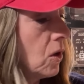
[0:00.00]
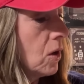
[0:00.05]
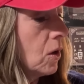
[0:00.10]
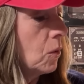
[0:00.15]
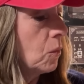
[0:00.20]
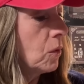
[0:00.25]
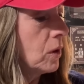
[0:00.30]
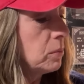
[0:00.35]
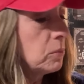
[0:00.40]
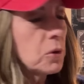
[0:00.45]

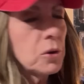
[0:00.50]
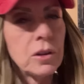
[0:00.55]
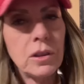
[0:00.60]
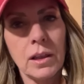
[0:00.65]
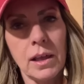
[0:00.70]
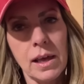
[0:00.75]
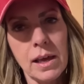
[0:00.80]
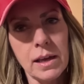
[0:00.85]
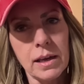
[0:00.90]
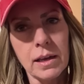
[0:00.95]
One more
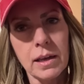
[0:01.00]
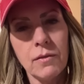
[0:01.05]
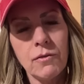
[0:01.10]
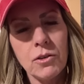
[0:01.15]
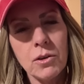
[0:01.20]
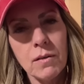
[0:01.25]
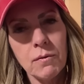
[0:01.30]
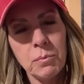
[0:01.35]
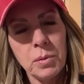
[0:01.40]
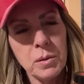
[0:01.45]
thing, if
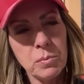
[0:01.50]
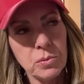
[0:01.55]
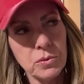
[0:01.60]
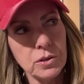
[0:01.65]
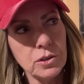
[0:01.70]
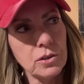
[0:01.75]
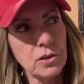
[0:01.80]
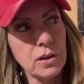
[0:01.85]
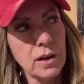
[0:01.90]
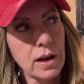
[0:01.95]
you have people
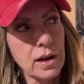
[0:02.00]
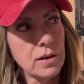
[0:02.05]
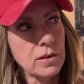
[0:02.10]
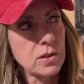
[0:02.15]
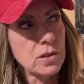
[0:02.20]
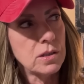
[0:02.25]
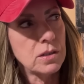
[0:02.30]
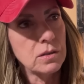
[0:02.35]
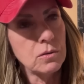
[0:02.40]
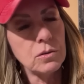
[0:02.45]
in your
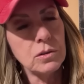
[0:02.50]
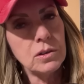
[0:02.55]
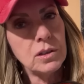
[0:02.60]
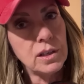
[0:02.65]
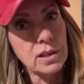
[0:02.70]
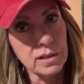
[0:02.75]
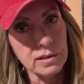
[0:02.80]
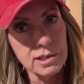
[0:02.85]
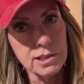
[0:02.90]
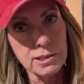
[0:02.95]
house or
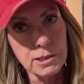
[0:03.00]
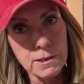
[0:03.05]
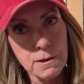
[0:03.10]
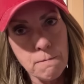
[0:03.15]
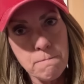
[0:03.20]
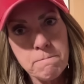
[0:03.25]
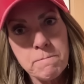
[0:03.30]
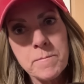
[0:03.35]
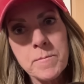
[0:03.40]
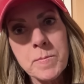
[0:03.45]
kids
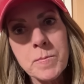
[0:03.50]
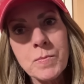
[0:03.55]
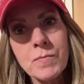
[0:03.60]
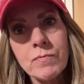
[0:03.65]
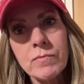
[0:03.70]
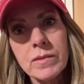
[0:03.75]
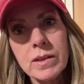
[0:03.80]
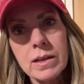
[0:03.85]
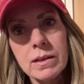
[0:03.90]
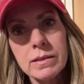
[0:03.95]

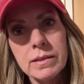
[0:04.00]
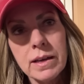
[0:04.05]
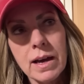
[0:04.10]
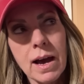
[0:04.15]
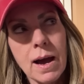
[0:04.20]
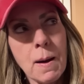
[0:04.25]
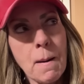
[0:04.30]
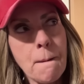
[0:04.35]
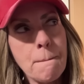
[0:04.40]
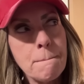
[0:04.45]

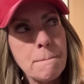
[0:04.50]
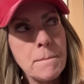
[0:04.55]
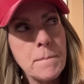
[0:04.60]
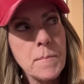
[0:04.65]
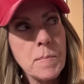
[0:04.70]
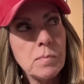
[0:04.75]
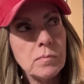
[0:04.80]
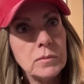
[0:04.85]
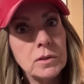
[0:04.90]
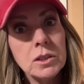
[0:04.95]
that
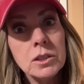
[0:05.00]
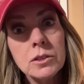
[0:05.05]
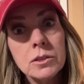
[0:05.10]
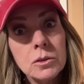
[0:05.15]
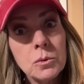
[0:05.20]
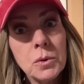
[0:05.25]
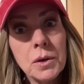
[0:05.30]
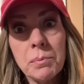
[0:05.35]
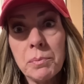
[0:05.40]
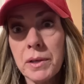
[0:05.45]

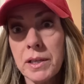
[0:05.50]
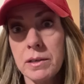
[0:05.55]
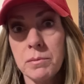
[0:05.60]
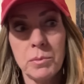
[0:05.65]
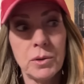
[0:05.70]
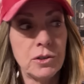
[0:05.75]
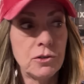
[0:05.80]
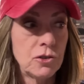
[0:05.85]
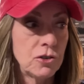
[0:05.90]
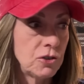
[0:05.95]
still want peanut
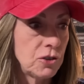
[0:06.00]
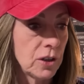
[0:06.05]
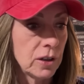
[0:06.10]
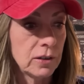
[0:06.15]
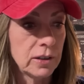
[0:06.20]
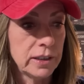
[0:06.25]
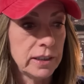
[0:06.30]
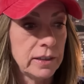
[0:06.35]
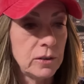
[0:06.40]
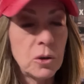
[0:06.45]
butter and
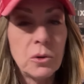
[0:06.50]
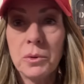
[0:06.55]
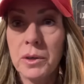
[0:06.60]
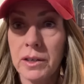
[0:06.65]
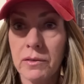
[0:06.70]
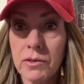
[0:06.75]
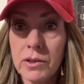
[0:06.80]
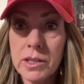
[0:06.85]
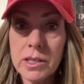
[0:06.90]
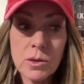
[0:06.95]
jelly or
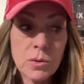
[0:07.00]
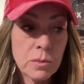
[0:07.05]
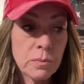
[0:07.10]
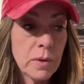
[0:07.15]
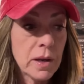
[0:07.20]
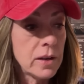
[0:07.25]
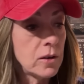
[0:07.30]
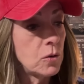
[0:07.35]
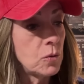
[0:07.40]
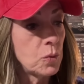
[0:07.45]
whatever, these would
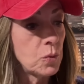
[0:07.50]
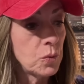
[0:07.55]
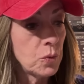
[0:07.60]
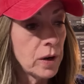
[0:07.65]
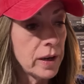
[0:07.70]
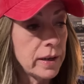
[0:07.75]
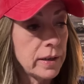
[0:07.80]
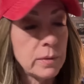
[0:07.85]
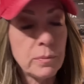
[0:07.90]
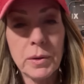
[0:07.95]
make
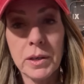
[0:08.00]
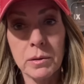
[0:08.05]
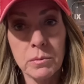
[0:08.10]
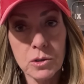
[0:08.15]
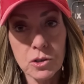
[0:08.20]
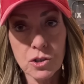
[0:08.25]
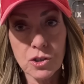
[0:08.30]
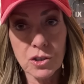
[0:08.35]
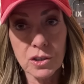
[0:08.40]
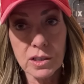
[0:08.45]
great peanut
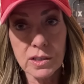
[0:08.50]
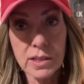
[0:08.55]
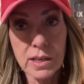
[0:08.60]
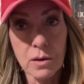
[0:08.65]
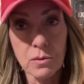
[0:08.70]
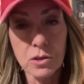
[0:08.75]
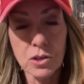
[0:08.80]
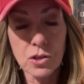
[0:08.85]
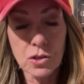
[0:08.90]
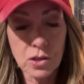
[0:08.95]
butter and jelly
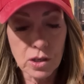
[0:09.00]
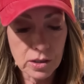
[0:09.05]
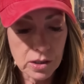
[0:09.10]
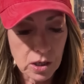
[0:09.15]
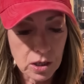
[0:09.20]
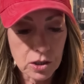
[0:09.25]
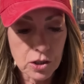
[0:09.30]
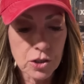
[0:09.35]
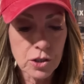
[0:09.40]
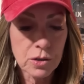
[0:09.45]
sandwiches. I
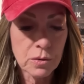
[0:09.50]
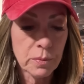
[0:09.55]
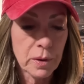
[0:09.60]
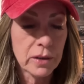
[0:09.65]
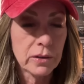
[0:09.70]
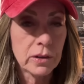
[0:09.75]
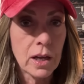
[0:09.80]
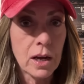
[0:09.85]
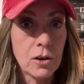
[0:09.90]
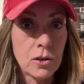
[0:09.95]
talked to you
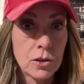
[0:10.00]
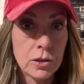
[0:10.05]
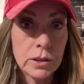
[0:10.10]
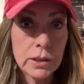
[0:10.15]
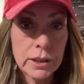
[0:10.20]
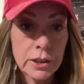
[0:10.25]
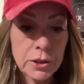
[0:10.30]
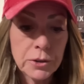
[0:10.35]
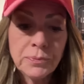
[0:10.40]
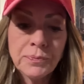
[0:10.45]
about that
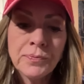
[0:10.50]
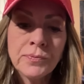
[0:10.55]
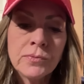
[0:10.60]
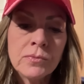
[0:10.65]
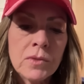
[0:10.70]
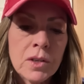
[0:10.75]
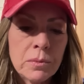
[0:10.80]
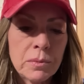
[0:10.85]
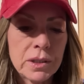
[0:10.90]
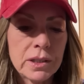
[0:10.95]
earlier,
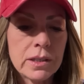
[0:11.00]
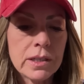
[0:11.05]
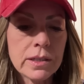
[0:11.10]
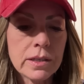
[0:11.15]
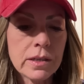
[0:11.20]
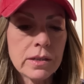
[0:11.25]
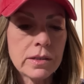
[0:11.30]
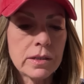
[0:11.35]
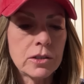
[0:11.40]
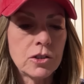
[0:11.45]
but
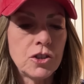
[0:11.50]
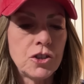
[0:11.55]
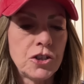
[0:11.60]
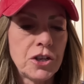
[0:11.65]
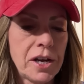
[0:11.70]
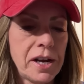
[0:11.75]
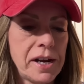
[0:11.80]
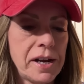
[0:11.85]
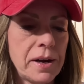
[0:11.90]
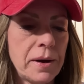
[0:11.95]
this is a
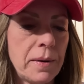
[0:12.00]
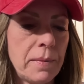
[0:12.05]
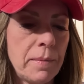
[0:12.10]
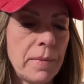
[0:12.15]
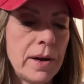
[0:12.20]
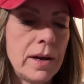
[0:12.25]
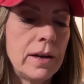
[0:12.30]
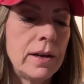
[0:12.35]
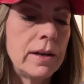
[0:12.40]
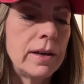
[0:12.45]

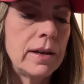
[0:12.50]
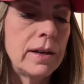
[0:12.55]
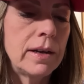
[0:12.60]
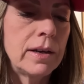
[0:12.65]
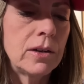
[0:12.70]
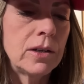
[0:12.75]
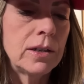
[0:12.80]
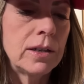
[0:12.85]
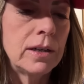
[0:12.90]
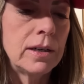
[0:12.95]
jam
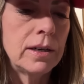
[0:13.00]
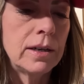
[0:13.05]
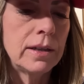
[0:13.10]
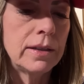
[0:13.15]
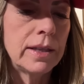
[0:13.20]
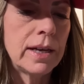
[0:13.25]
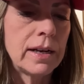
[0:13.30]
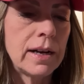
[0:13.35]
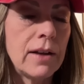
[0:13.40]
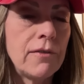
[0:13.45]

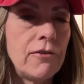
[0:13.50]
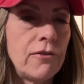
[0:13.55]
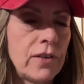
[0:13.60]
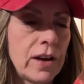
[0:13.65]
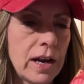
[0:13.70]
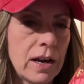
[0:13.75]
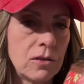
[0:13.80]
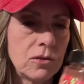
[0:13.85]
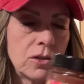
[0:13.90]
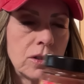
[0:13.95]
that I
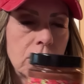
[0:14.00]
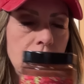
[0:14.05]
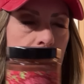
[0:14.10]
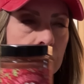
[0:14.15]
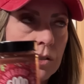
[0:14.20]
found.